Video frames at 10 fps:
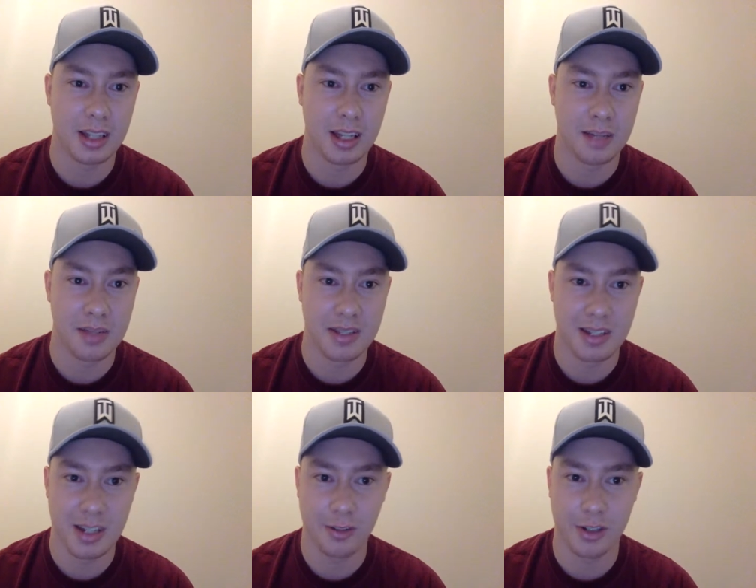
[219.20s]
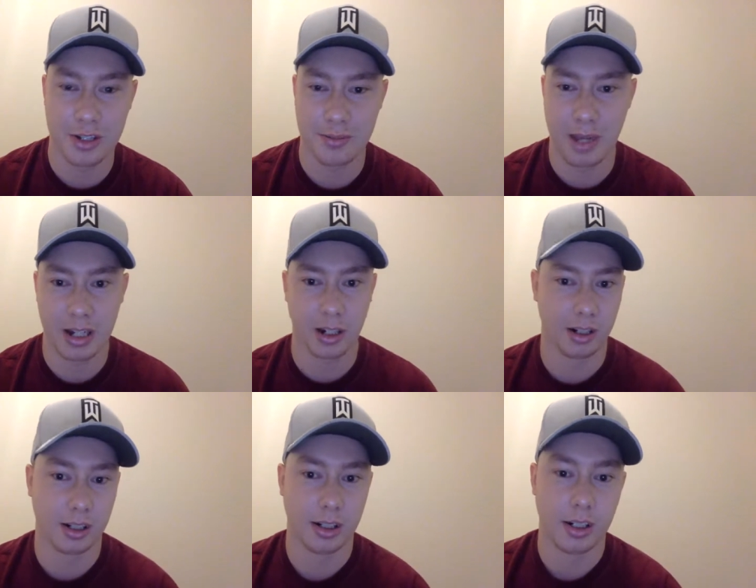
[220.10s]
is the difference
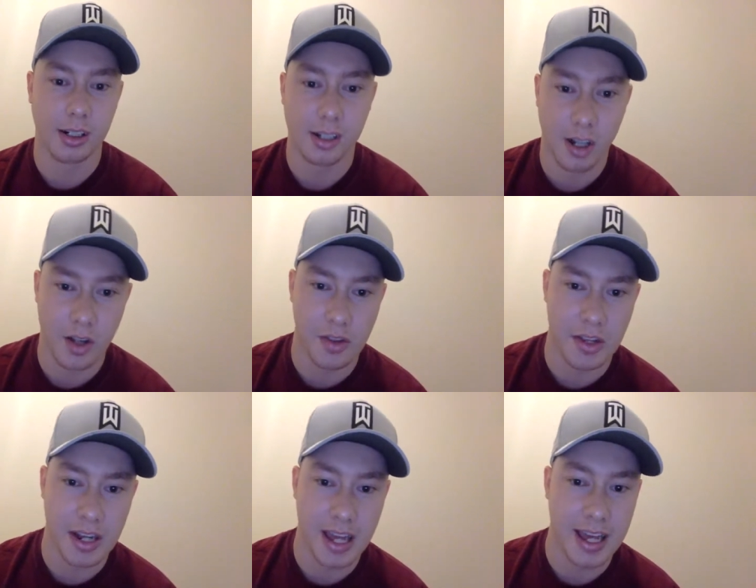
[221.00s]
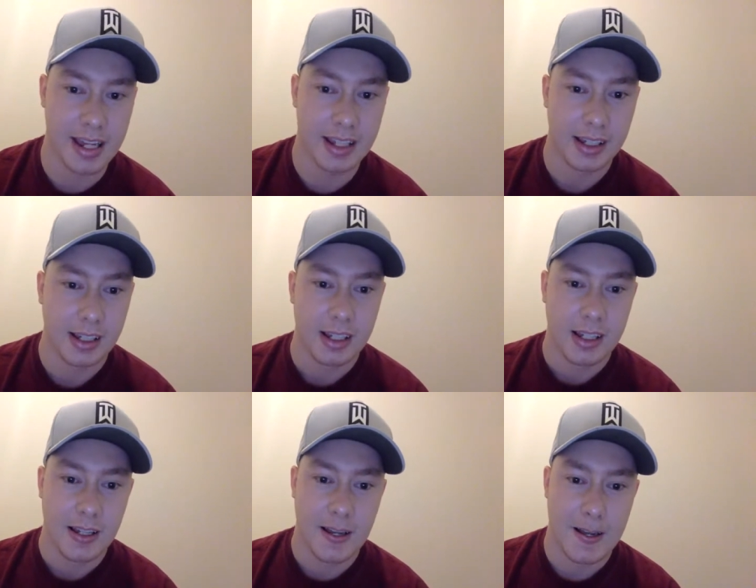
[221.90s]
maker on the day.
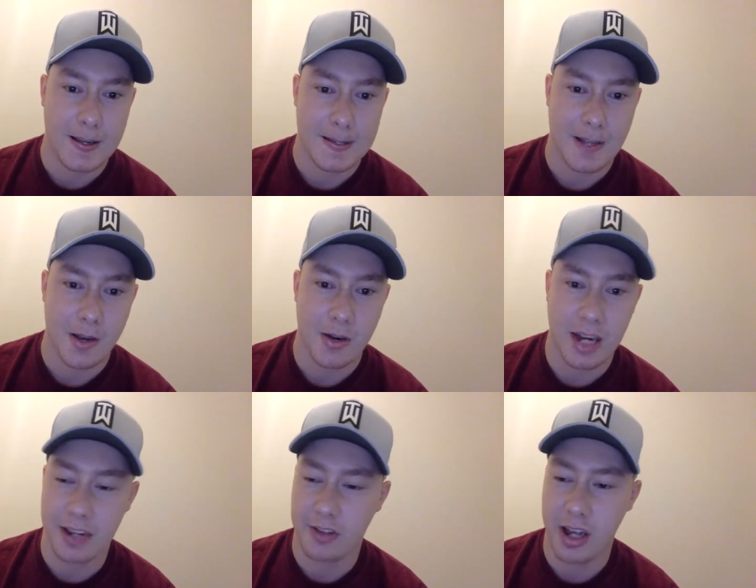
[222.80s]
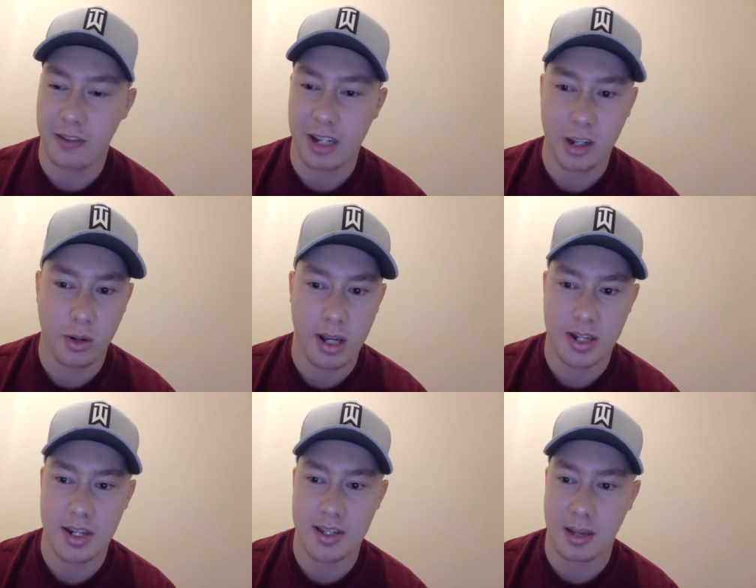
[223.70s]
So if you have any
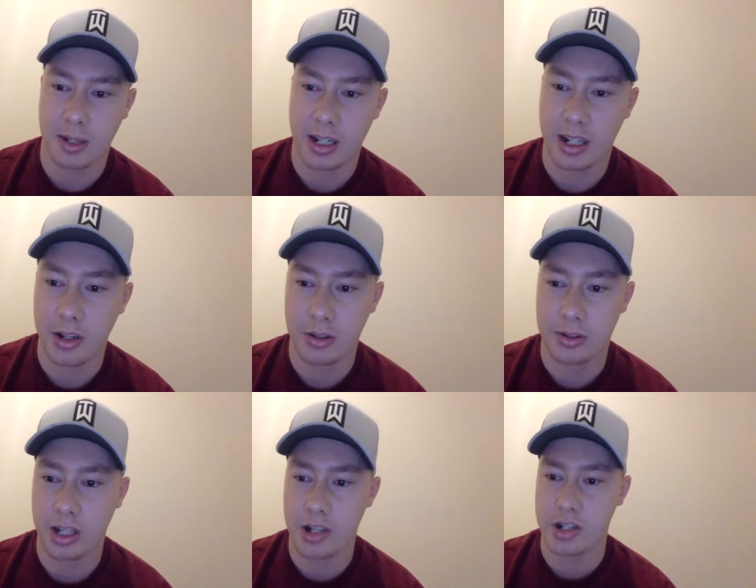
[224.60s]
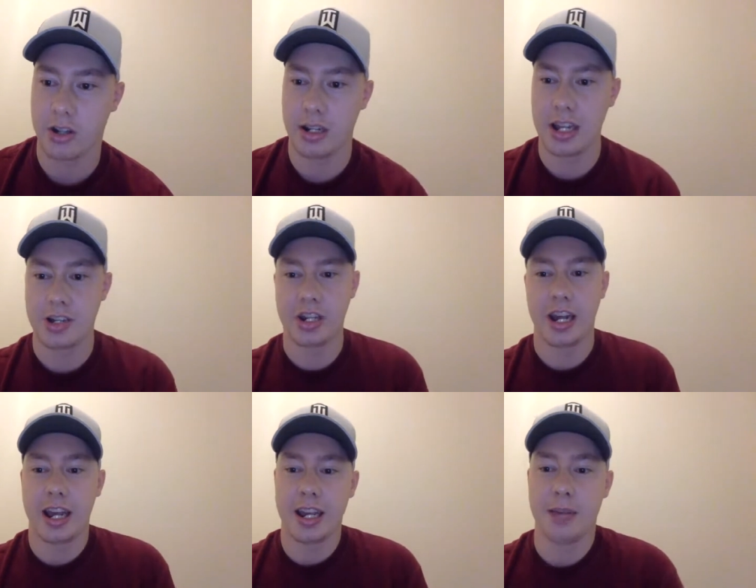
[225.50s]
questions, I'm going to go touch on each
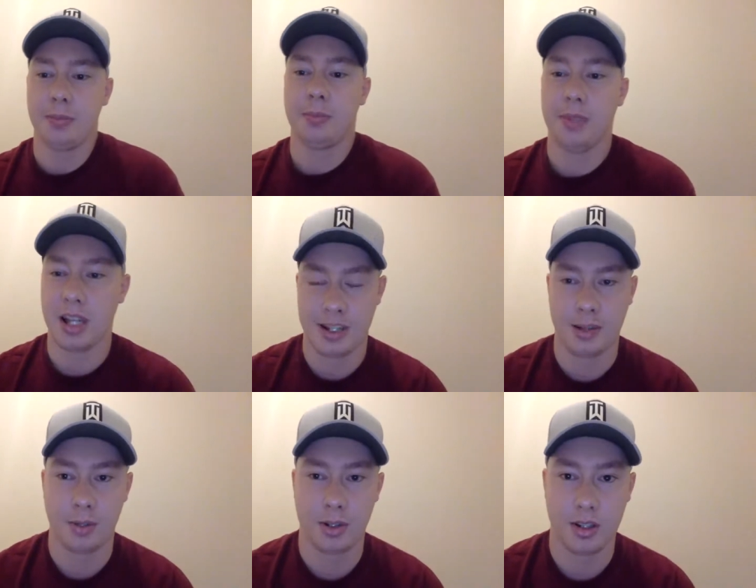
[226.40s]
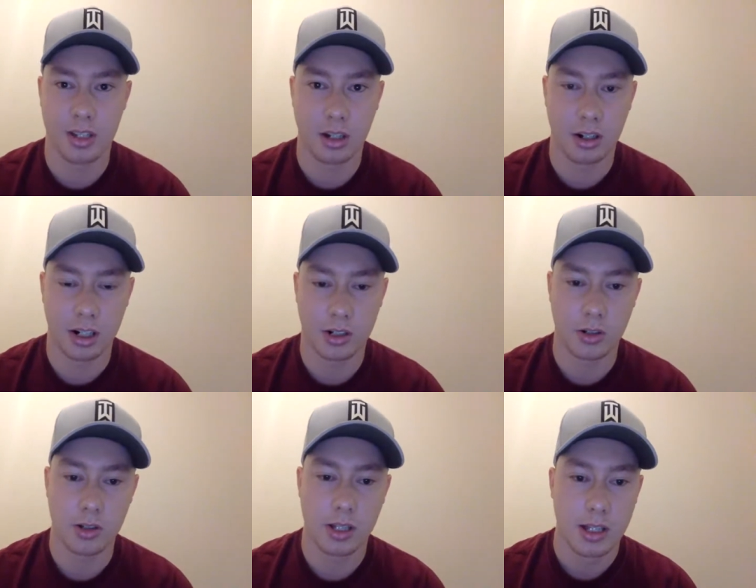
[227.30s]
game similar to the
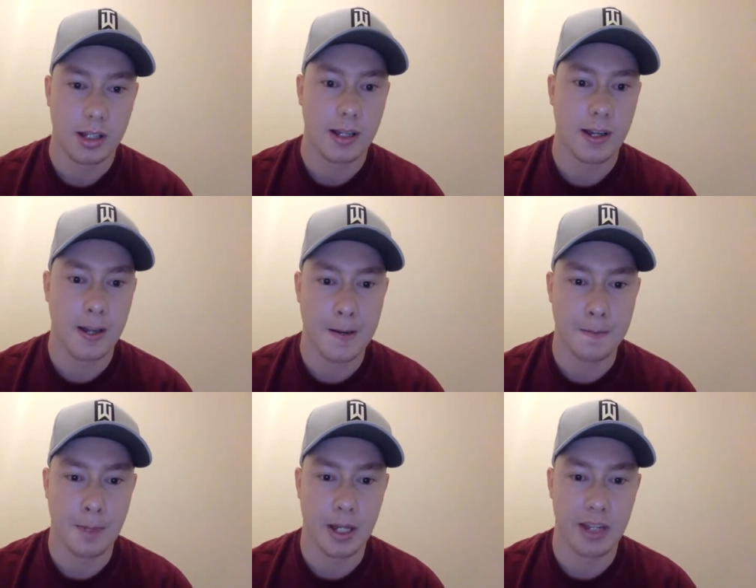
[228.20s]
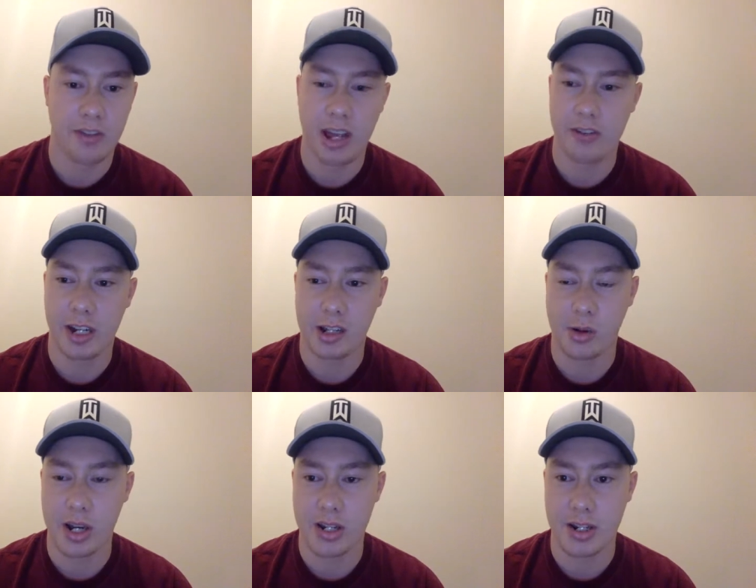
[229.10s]
article. But if you have any
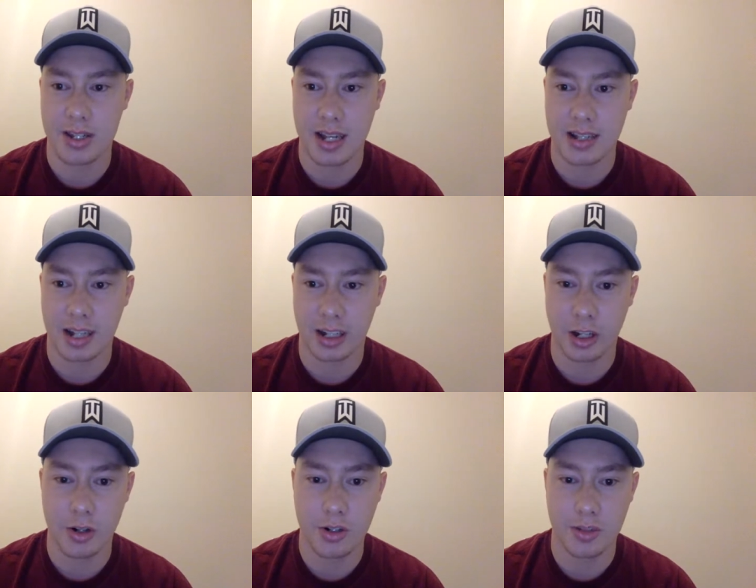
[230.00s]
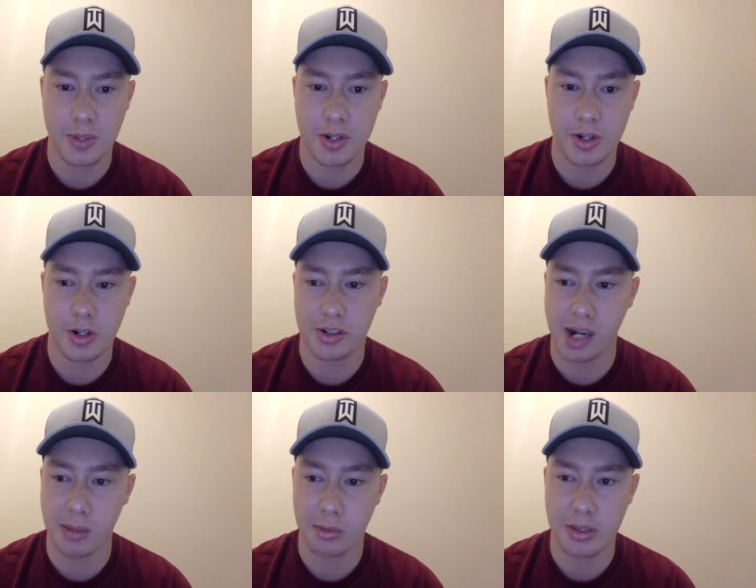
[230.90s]
questions as I go, just be sure to
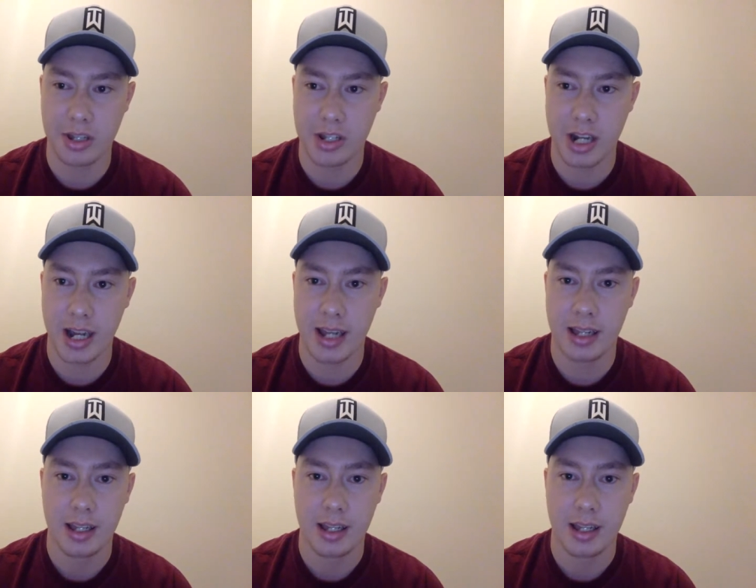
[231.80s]
drop them in the chat.